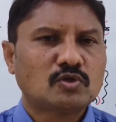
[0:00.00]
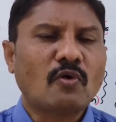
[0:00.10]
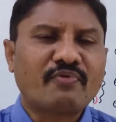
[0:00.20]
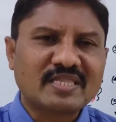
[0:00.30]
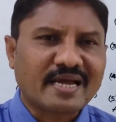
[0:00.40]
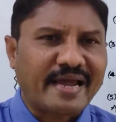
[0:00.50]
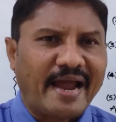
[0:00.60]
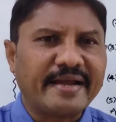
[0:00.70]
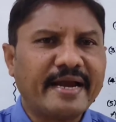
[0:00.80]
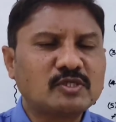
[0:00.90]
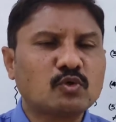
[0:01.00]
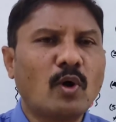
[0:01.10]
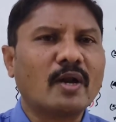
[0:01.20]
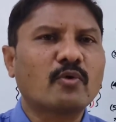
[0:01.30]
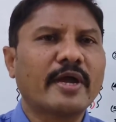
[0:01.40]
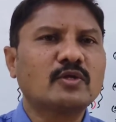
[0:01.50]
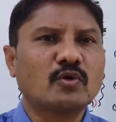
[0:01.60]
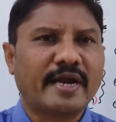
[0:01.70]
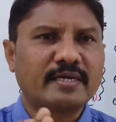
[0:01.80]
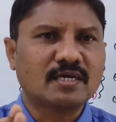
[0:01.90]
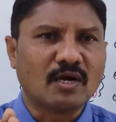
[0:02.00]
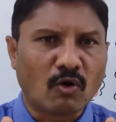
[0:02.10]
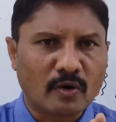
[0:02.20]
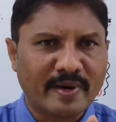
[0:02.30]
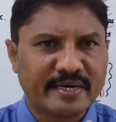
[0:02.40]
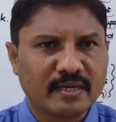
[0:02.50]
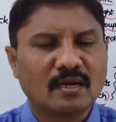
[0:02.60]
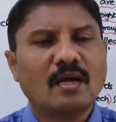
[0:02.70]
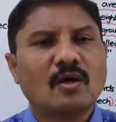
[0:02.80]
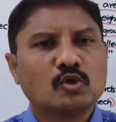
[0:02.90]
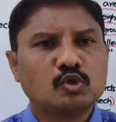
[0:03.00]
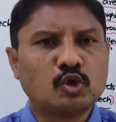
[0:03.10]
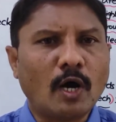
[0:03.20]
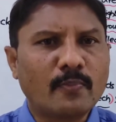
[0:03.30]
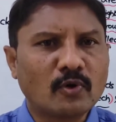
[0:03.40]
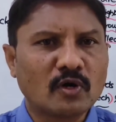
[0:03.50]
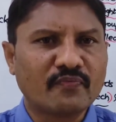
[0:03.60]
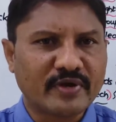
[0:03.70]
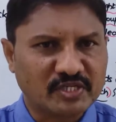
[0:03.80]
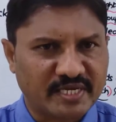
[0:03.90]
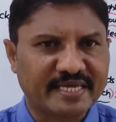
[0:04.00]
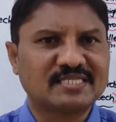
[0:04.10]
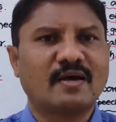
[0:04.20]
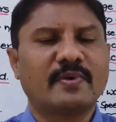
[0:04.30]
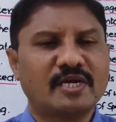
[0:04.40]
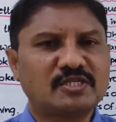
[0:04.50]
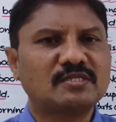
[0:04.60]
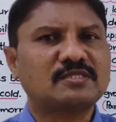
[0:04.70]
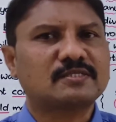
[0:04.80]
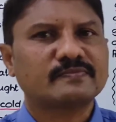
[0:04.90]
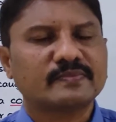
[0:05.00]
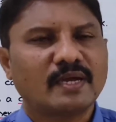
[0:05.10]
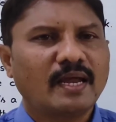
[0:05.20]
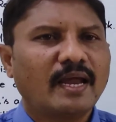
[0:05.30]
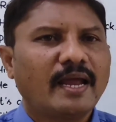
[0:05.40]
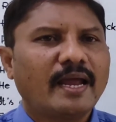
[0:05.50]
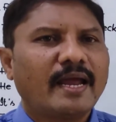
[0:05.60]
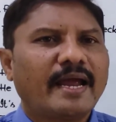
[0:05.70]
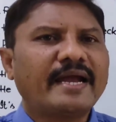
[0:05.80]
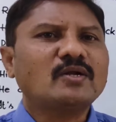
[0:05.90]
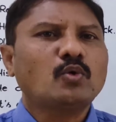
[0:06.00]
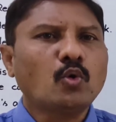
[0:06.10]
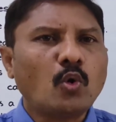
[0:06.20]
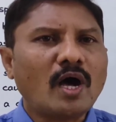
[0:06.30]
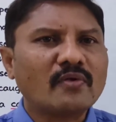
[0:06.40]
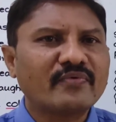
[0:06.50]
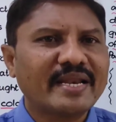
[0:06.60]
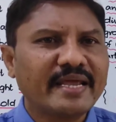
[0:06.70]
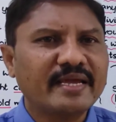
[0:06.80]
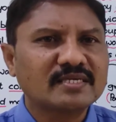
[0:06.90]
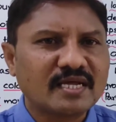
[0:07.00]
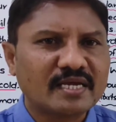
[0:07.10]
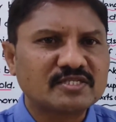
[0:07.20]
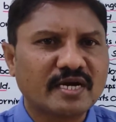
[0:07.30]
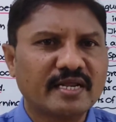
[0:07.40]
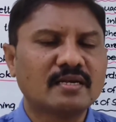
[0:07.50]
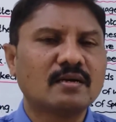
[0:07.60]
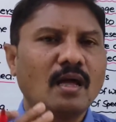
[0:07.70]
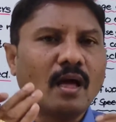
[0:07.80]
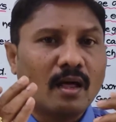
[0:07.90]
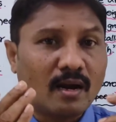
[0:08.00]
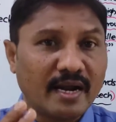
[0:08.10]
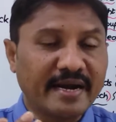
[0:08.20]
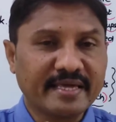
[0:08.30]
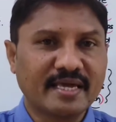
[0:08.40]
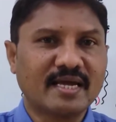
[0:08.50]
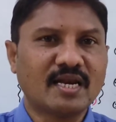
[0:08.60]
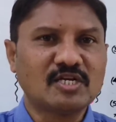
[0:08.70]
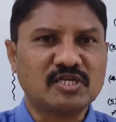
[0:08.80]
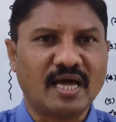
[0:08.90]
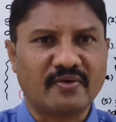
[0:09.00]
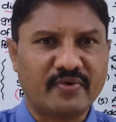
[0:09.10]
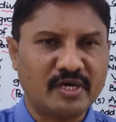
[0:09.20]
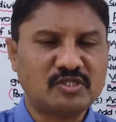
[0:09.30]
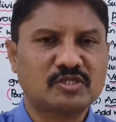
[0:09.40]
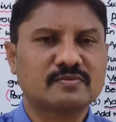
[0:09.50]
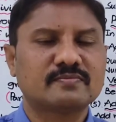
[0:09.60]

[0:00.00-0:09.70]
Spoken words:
So for the candidates who are going to write government job notification examinations and who are very interested in learning English language,